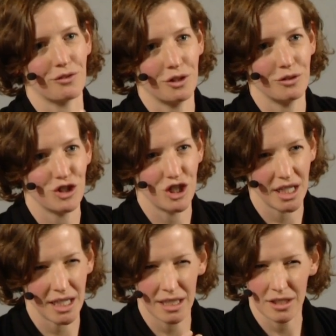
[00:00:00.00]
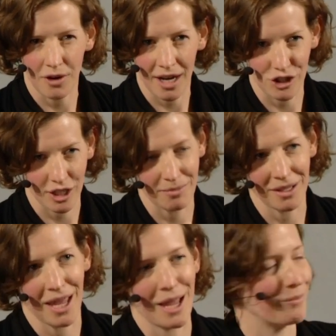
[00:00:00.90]
through cheese gradually
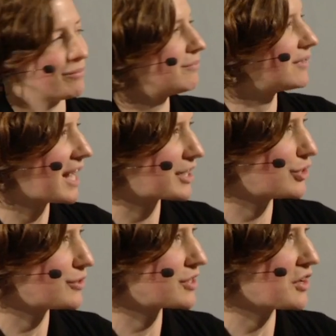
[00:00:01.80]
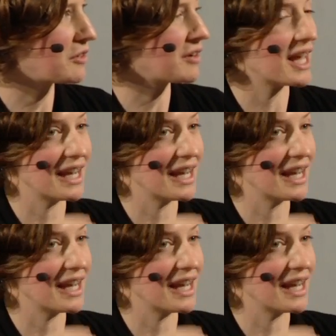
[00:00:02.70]
became lactose tolerant right,